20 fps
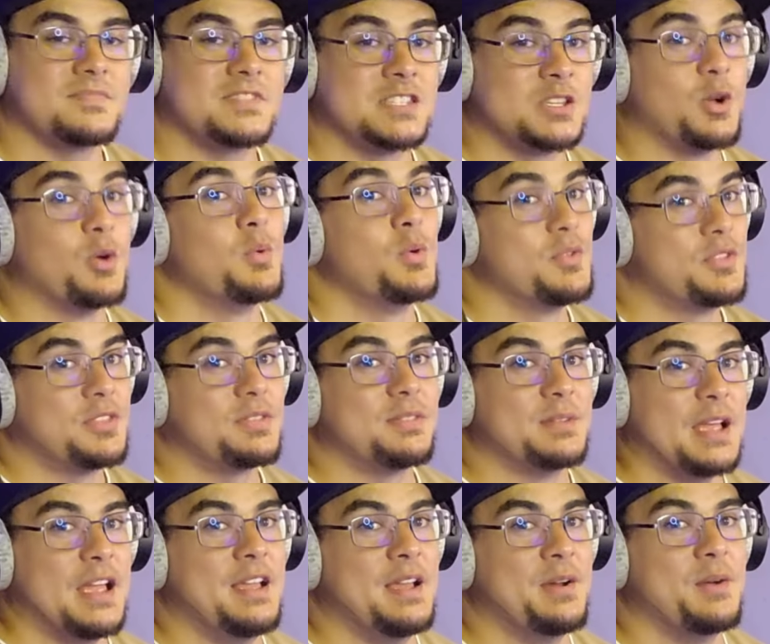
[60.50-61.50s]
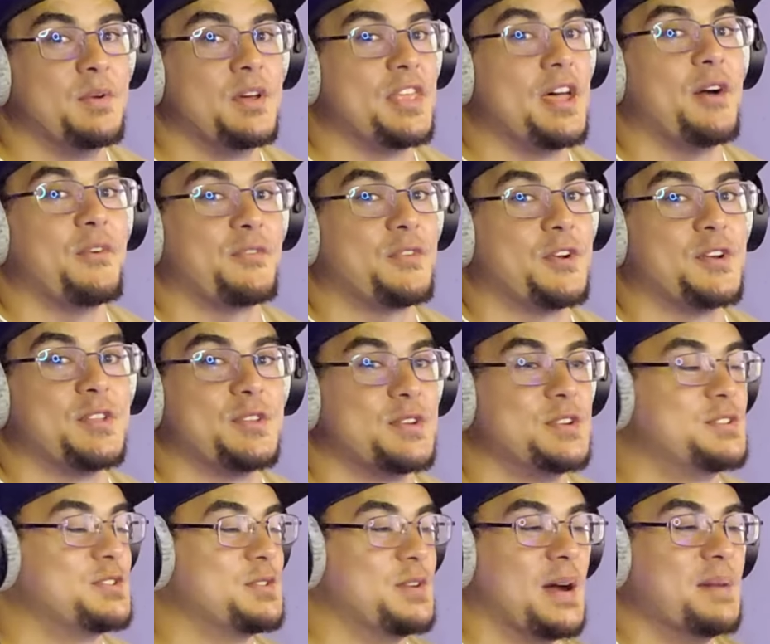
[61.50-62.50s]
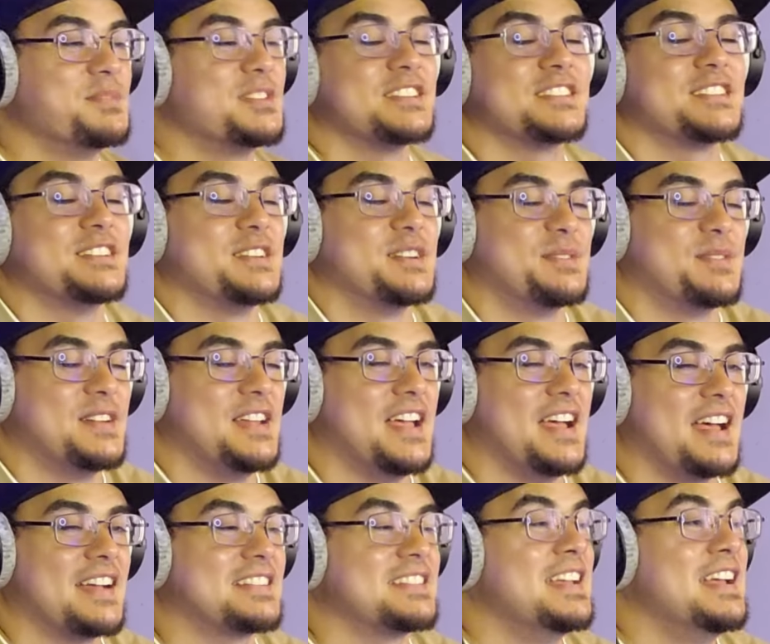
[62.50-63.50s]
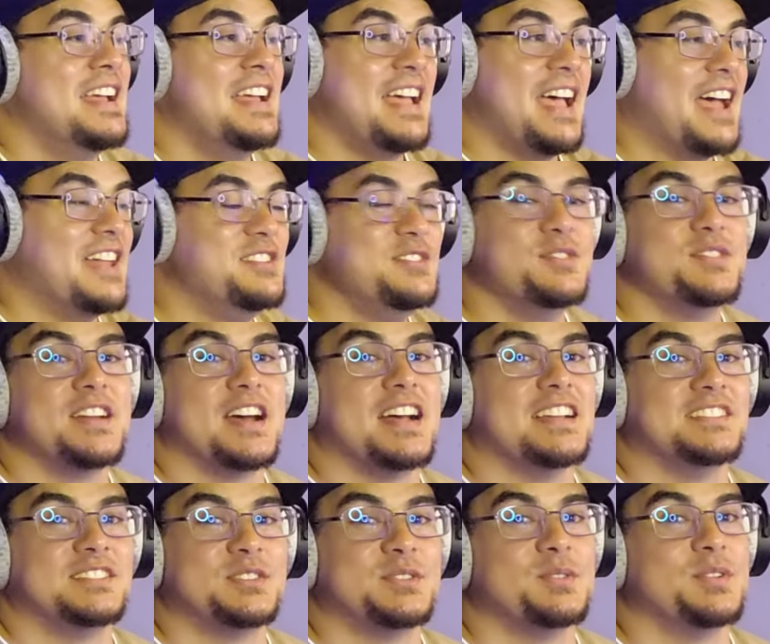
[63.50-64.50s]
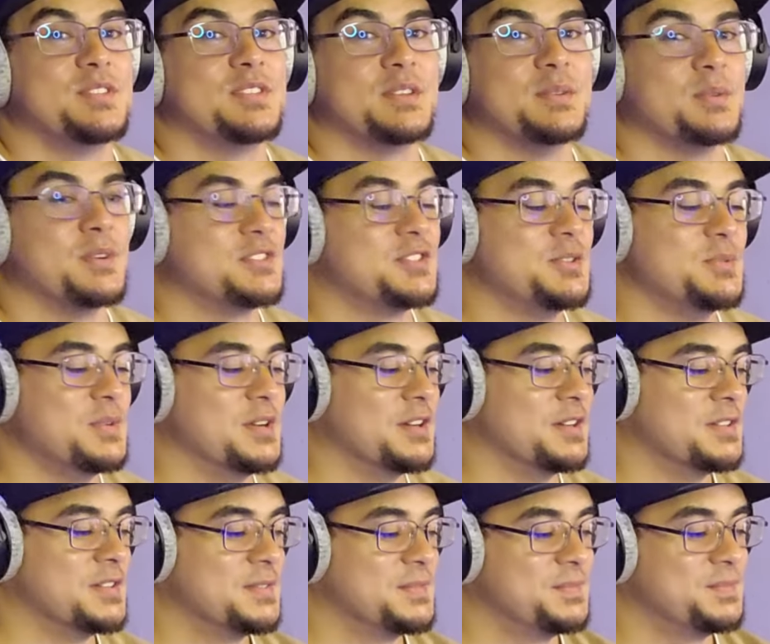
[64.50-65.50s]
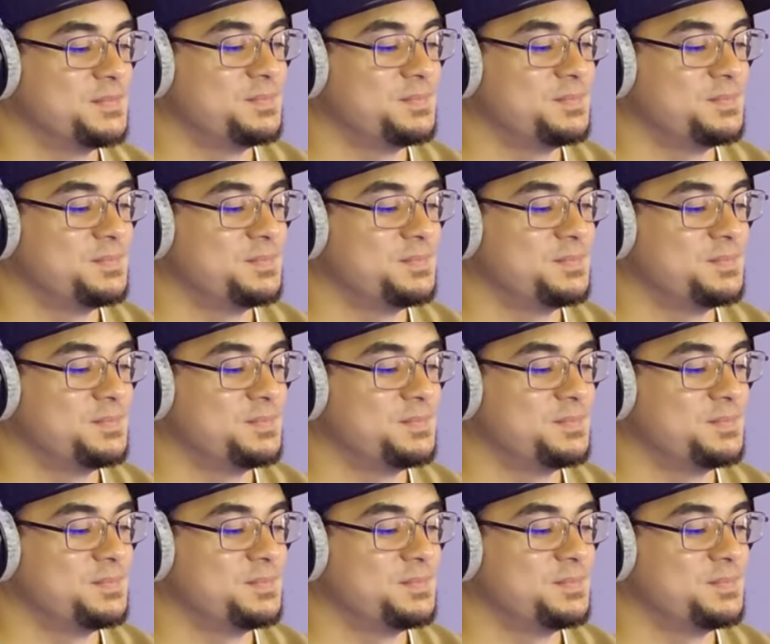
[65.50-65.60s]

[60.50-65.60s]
so without further ado, I'm just gonna react and you guys do with it what you will.